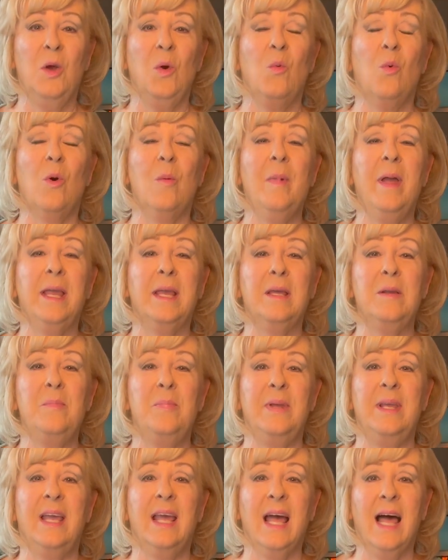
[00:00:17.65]
We're making
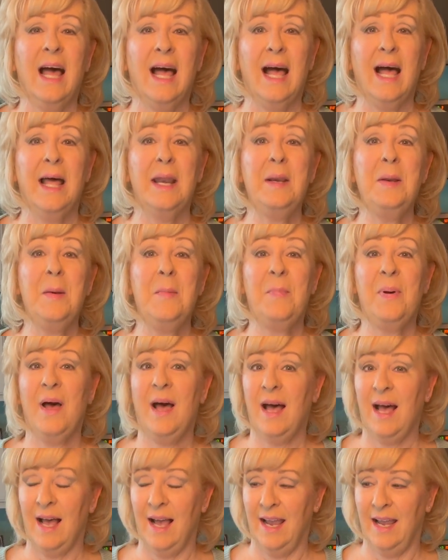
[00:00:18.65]
pecan
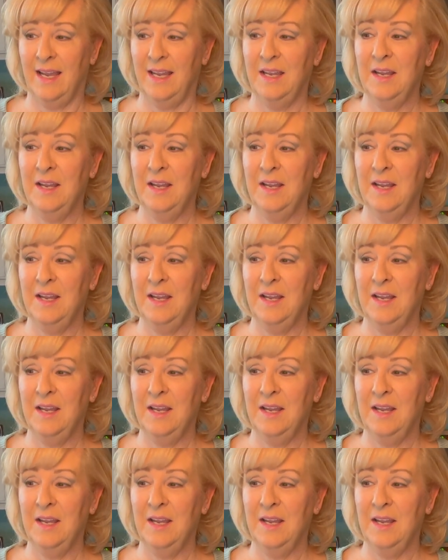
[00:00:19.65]
pie